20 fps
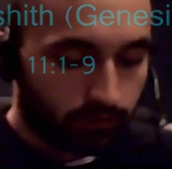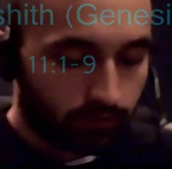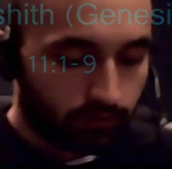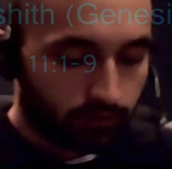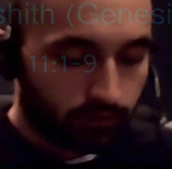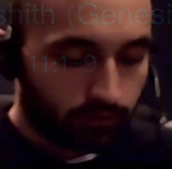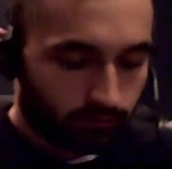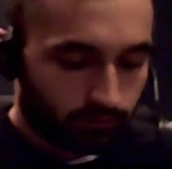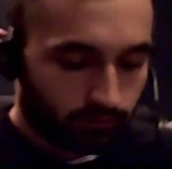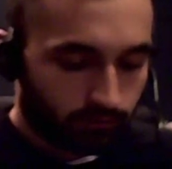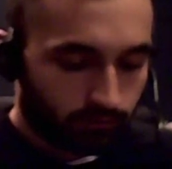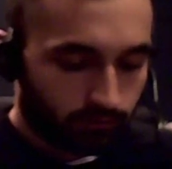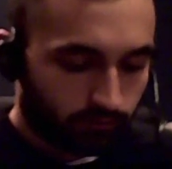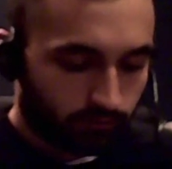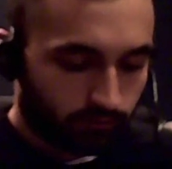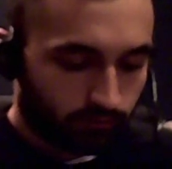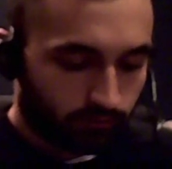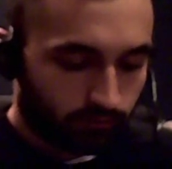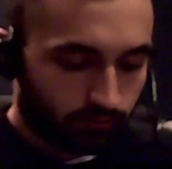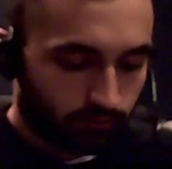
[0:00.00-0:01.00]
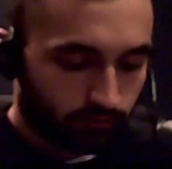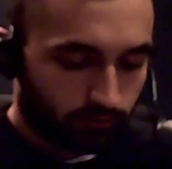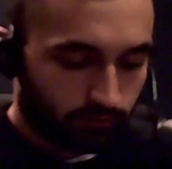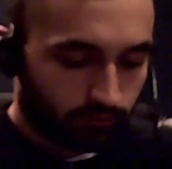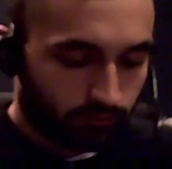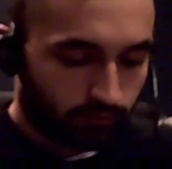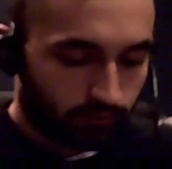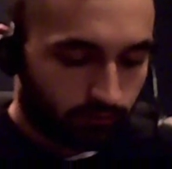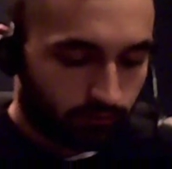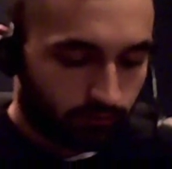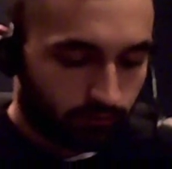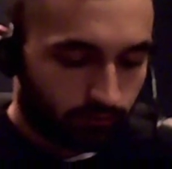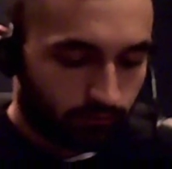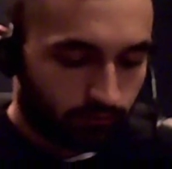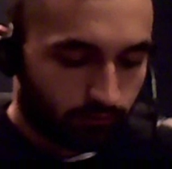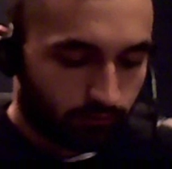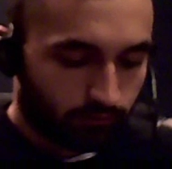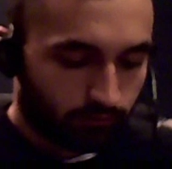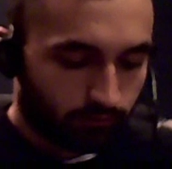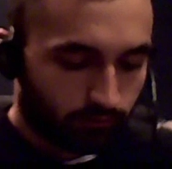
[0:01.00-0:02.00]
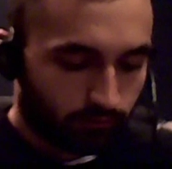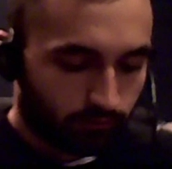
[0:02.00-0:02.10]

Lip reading: Nobody speaks.